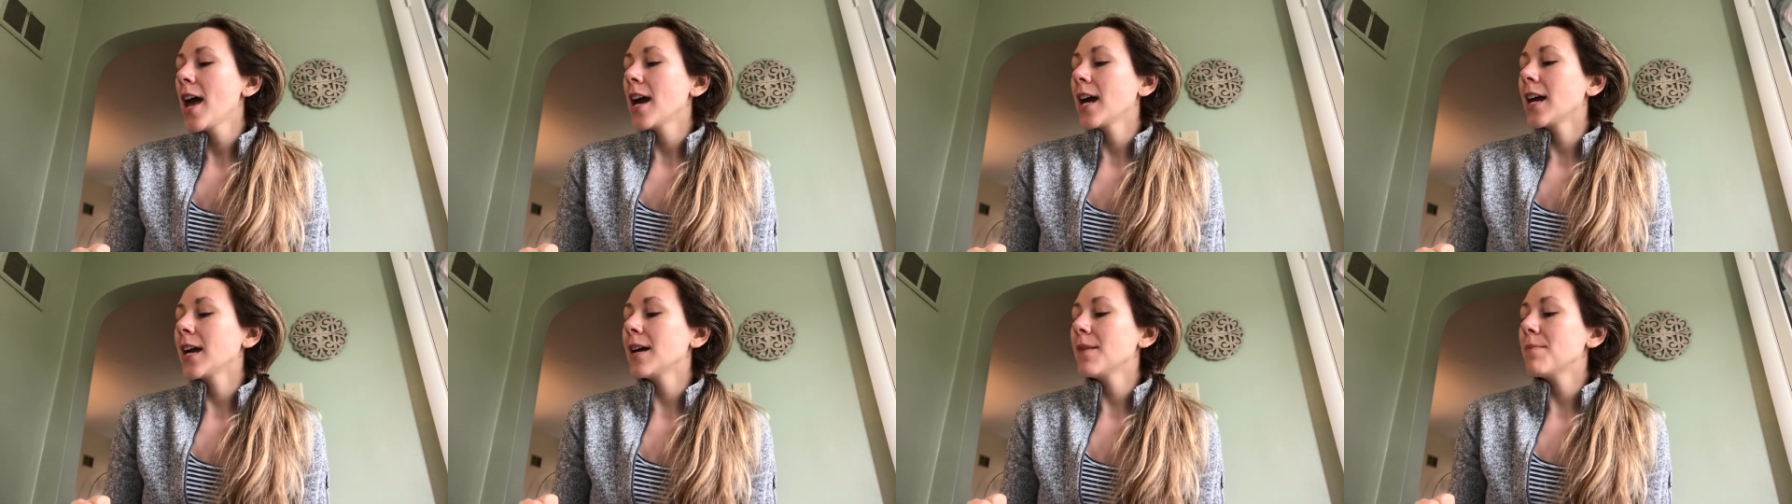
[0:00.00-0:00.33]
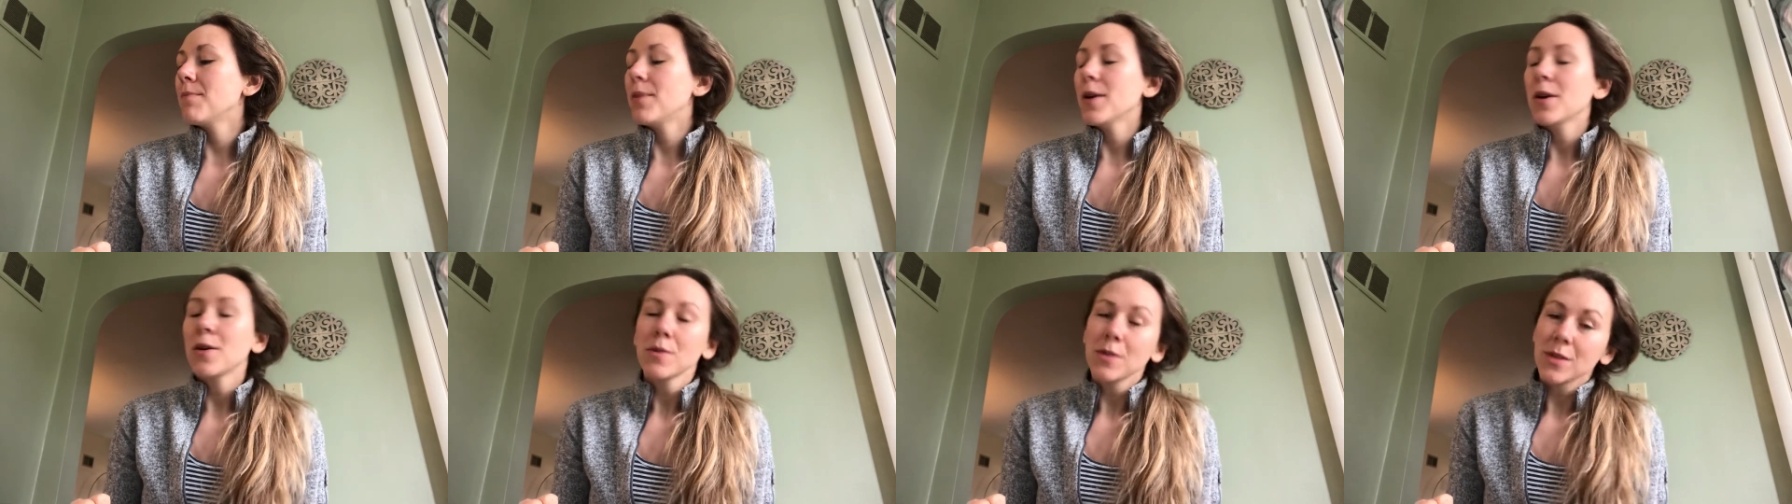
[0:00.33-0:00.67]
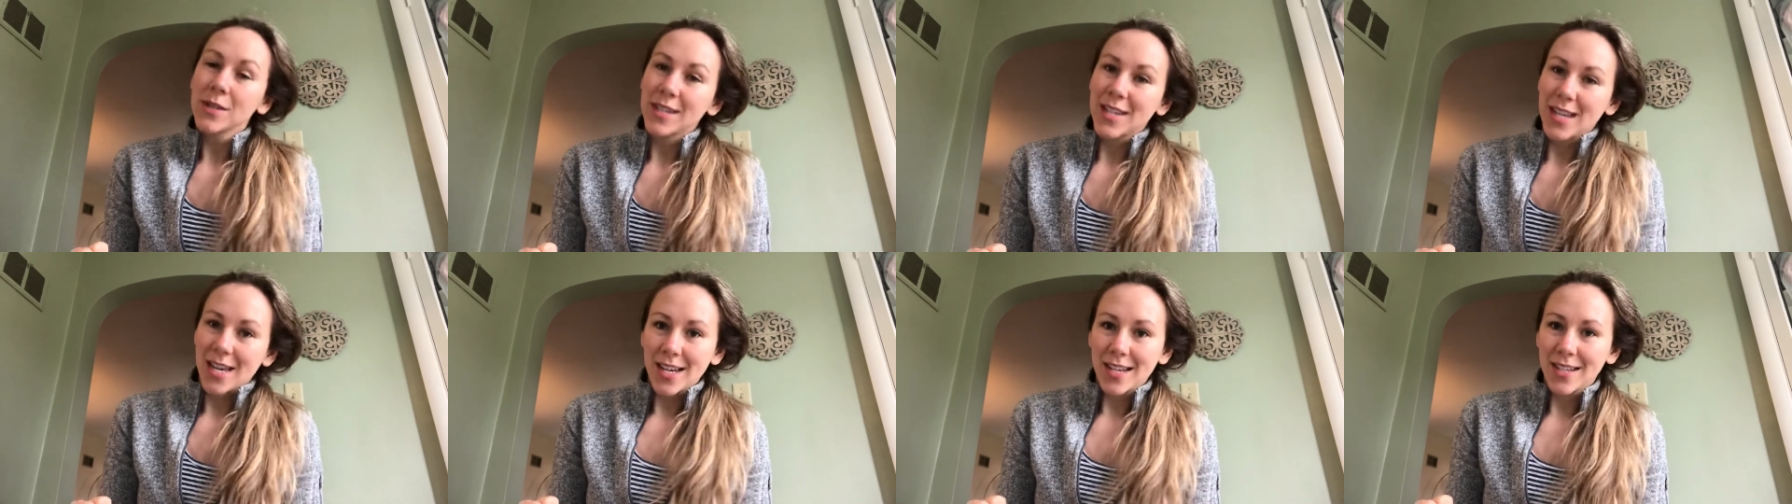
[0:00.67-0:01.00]

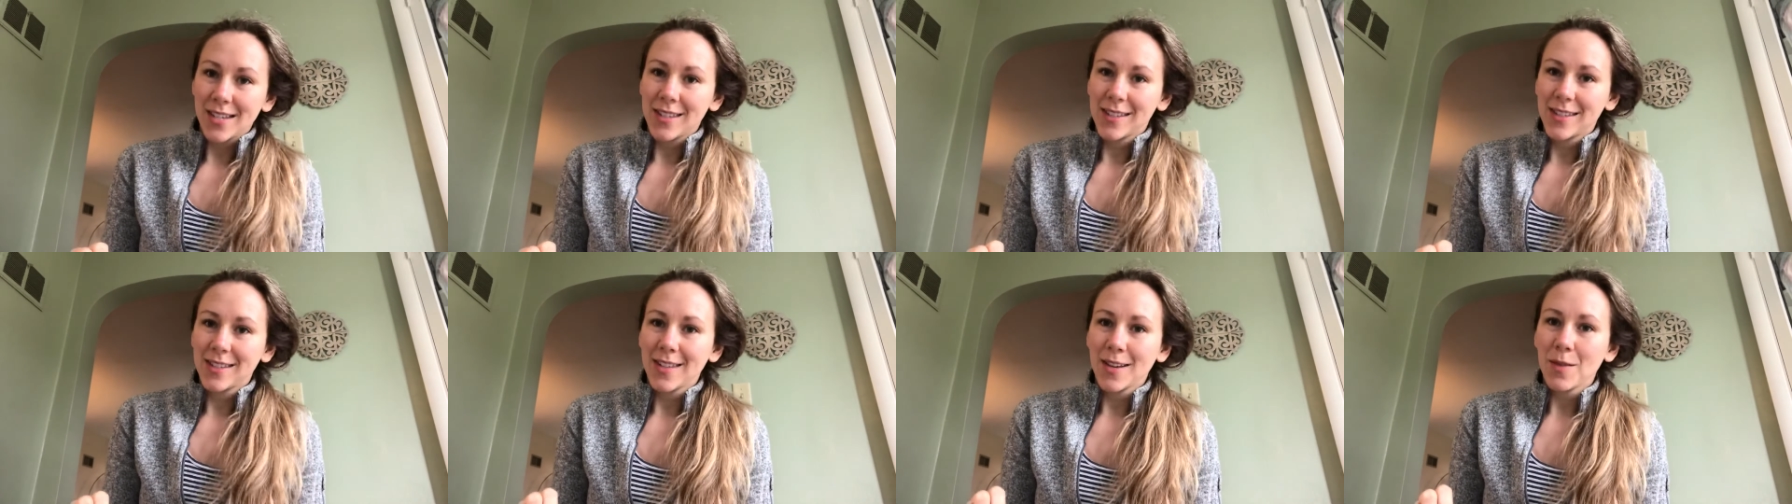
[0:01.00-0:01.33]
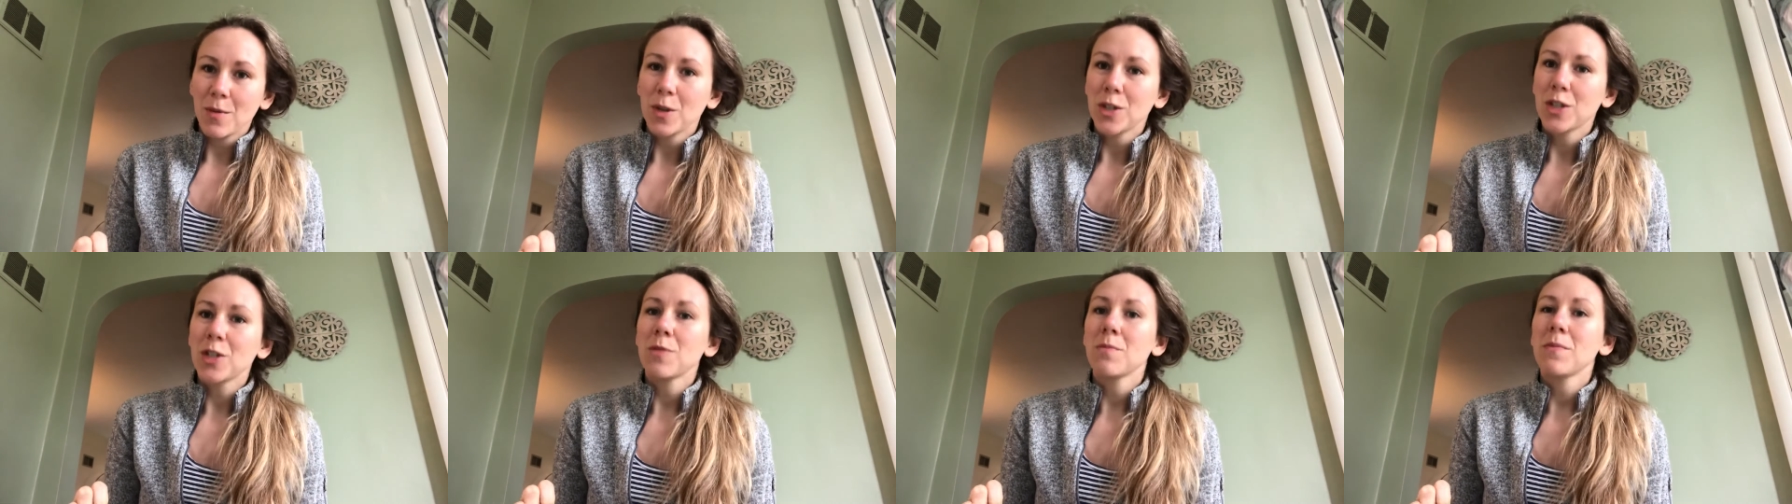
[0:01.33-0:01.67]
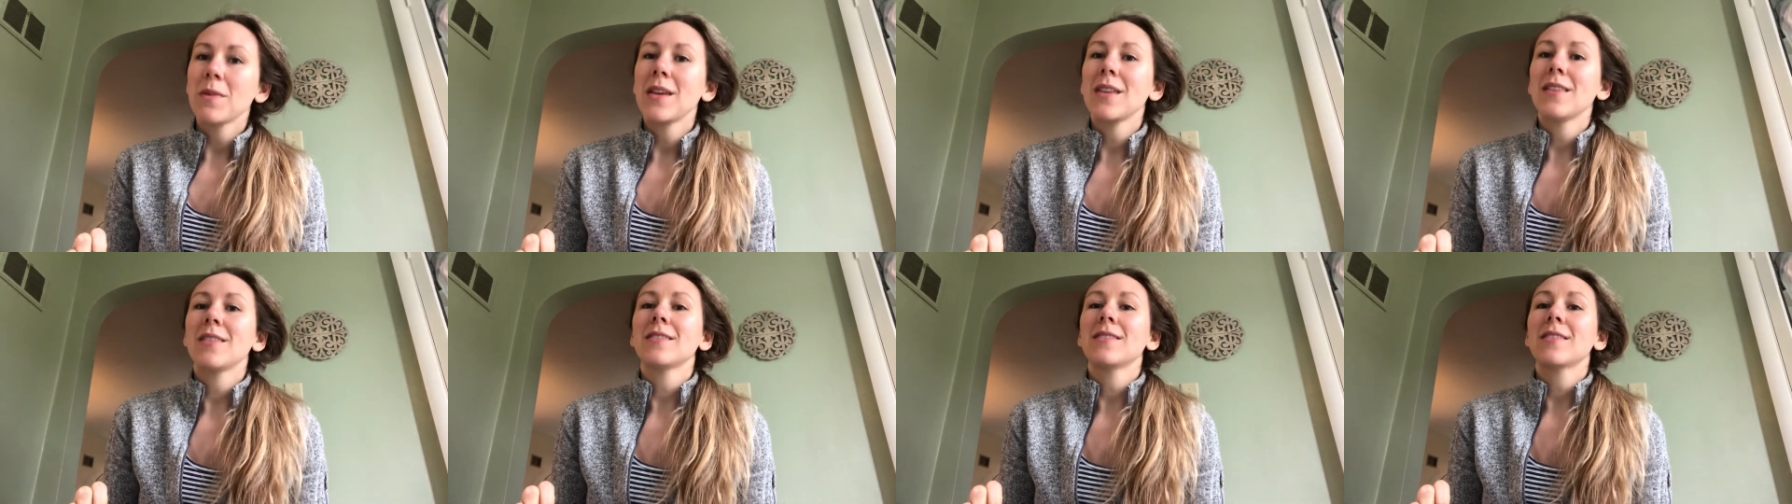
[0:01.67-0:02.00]
gibbosus, which
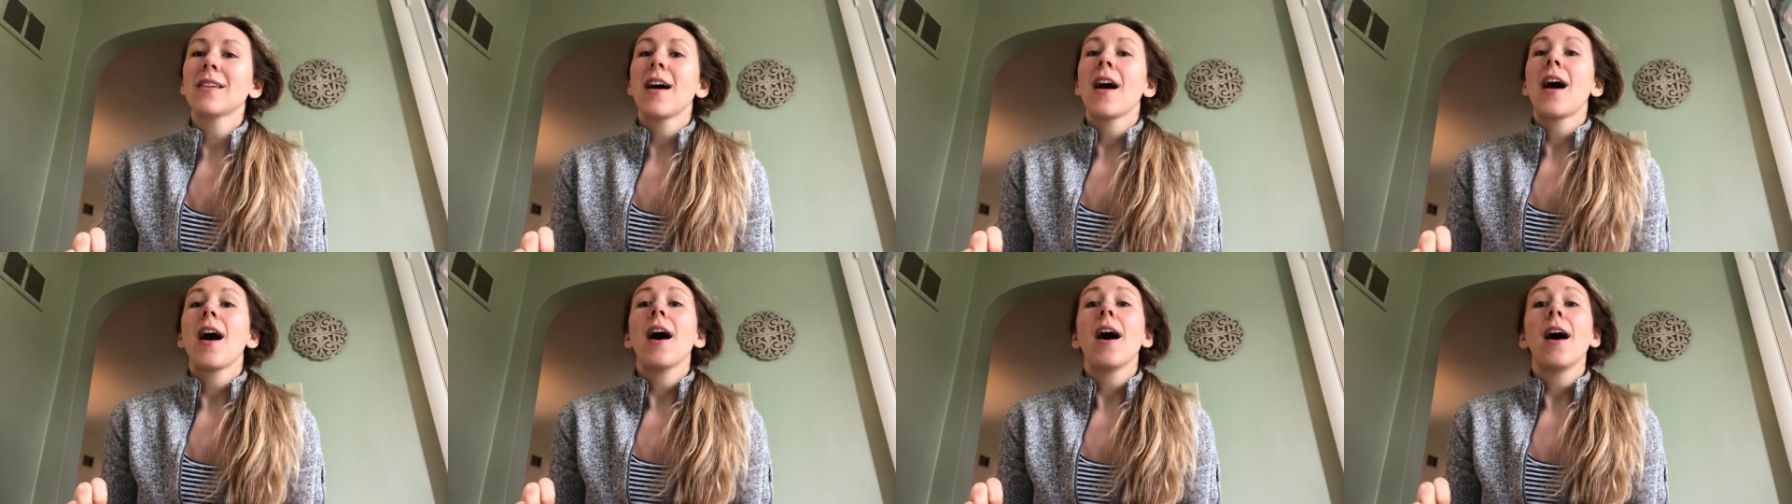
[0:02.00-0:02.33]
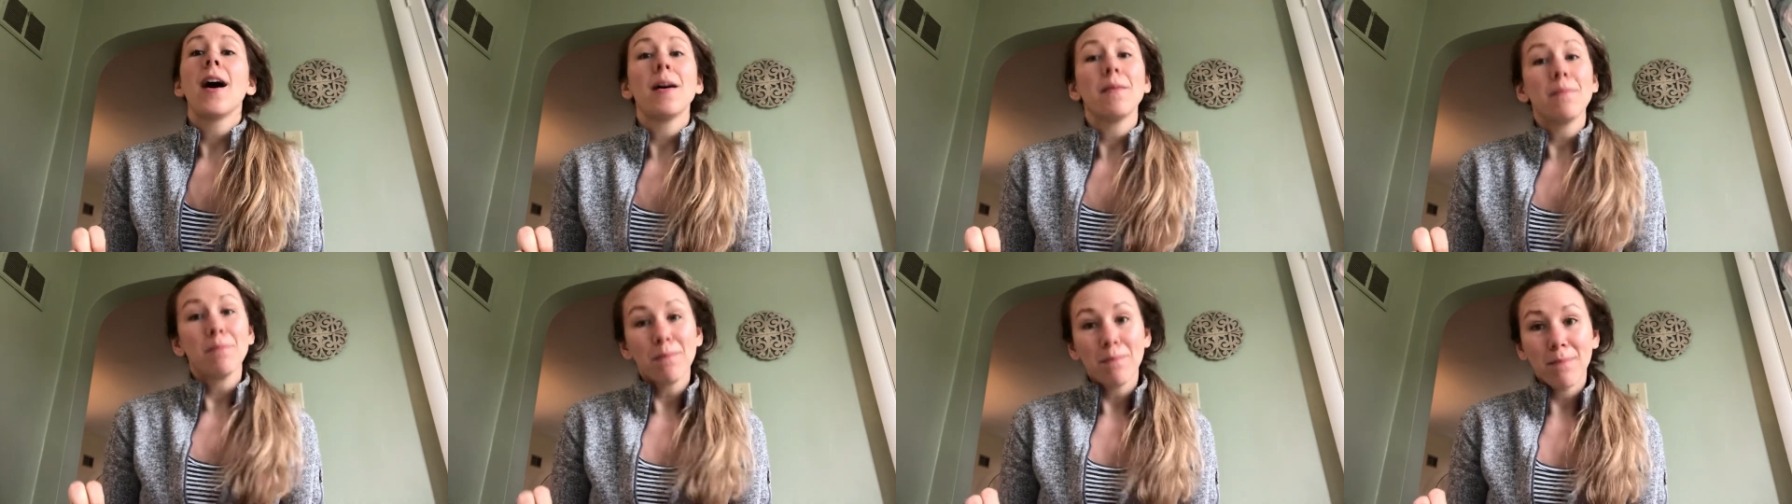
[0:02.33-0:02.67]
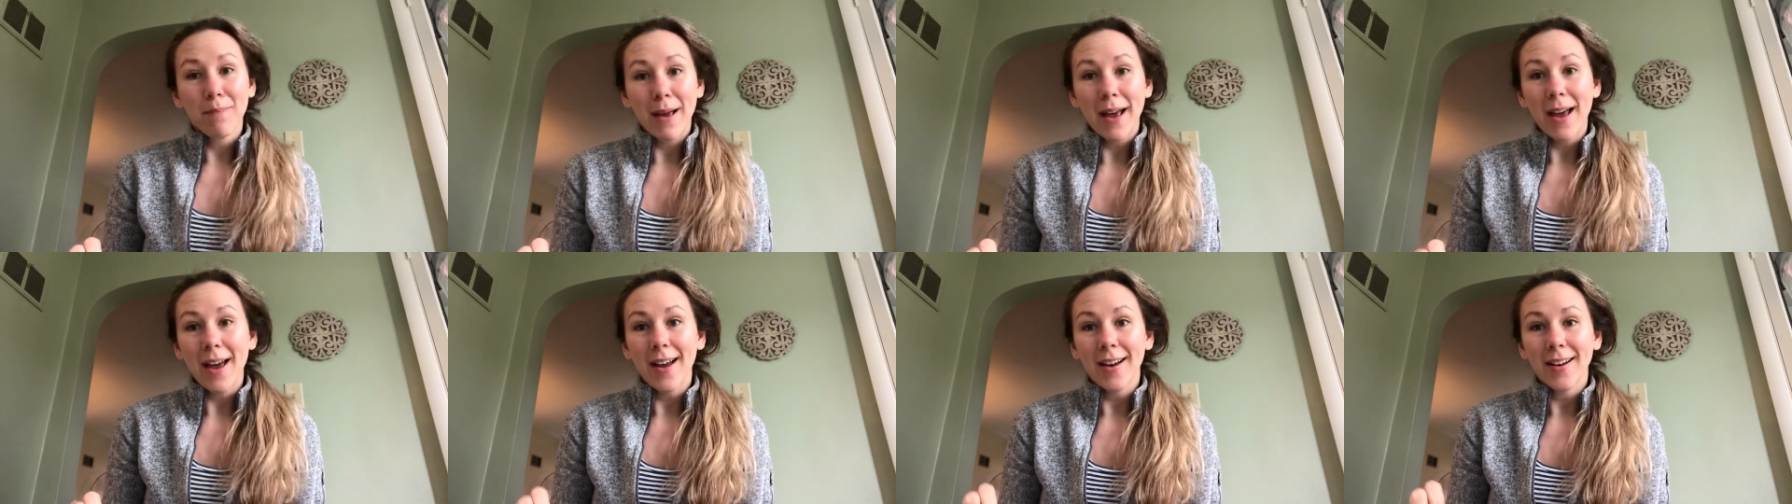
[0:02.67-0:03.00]
means
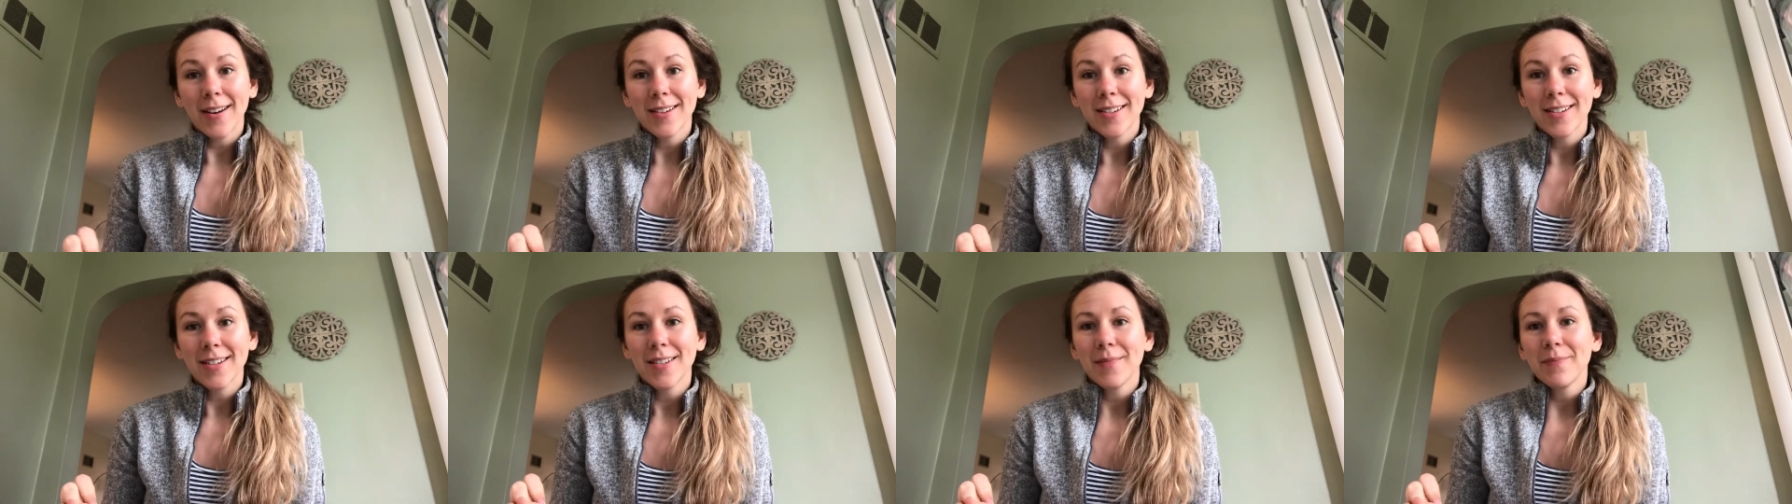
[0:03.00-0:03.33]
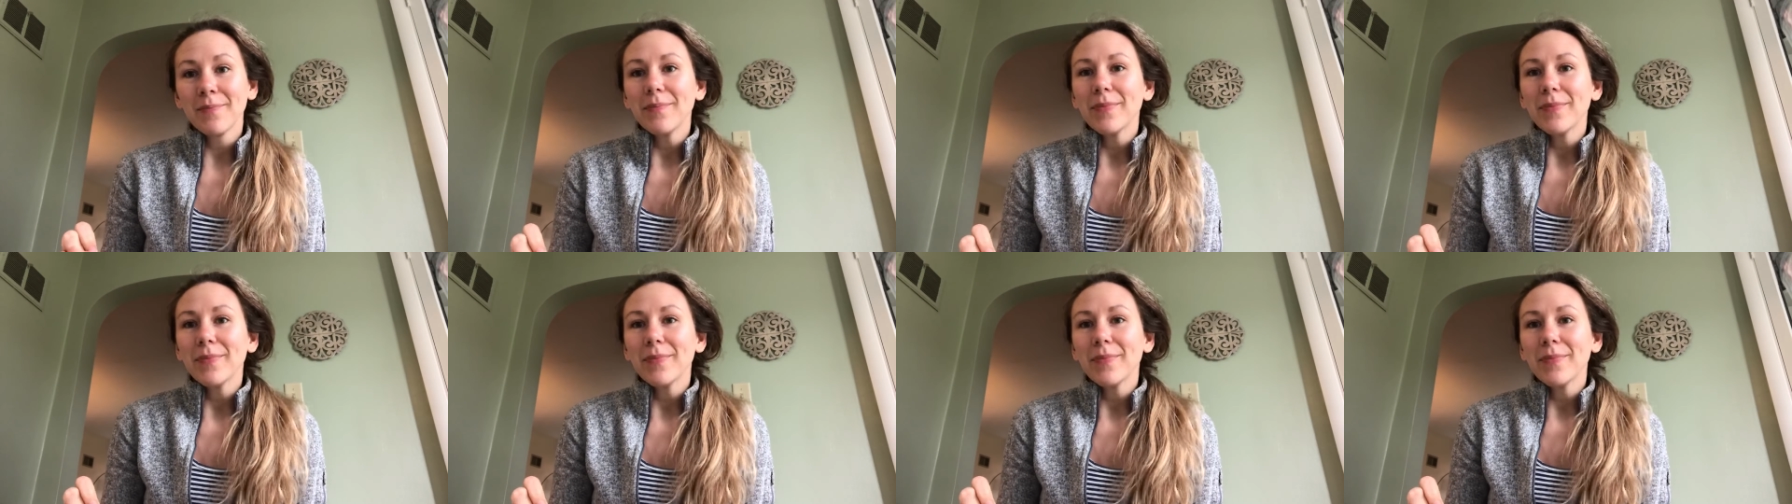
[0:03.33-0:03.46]
humpbacked.